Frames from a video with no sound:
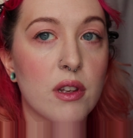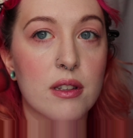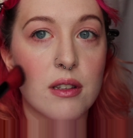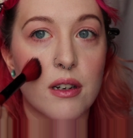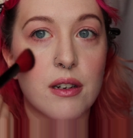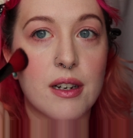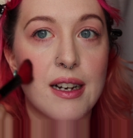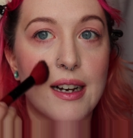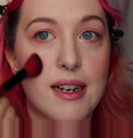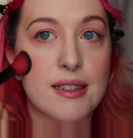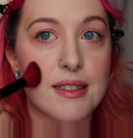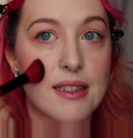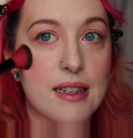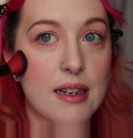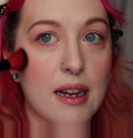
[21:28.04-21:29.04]
So it
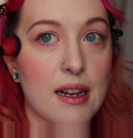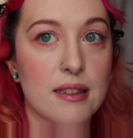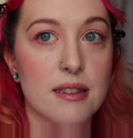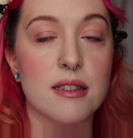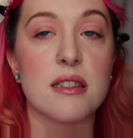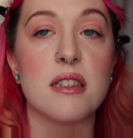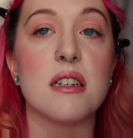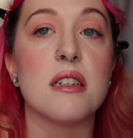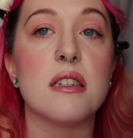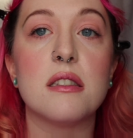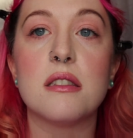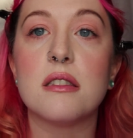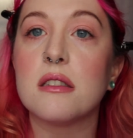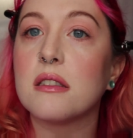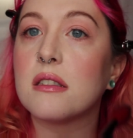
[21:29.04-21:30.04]
has enhanced it
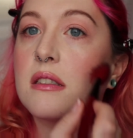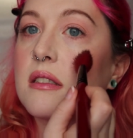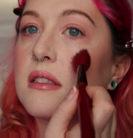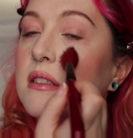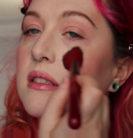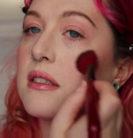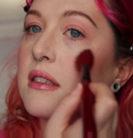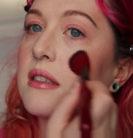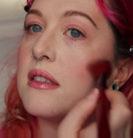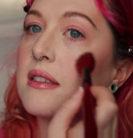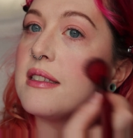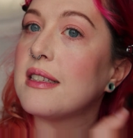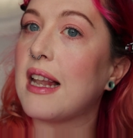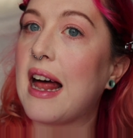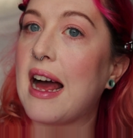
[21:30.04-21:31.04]

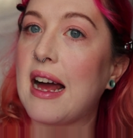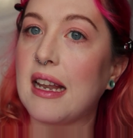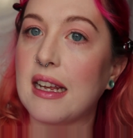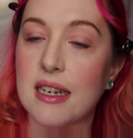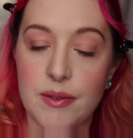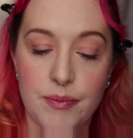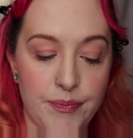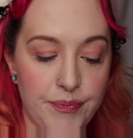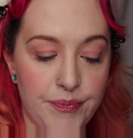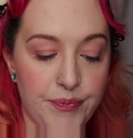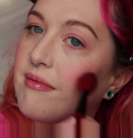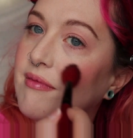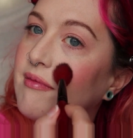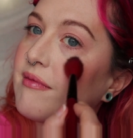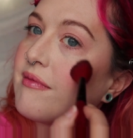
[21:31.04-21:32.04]
slightly,
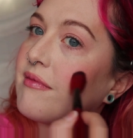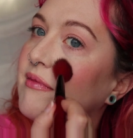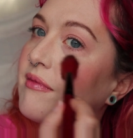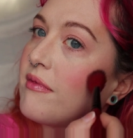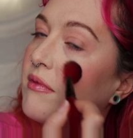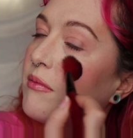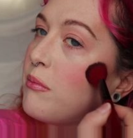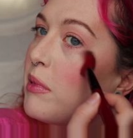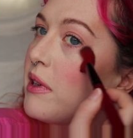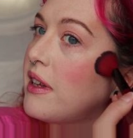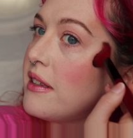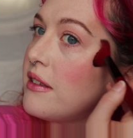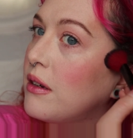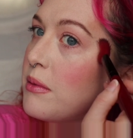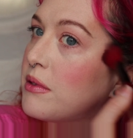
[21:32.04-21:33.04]
but
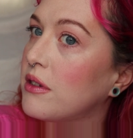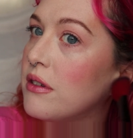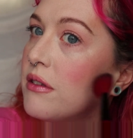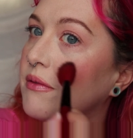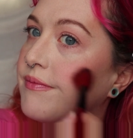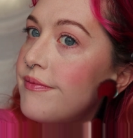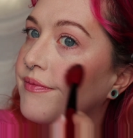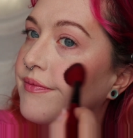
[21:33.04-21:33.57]
that's optional.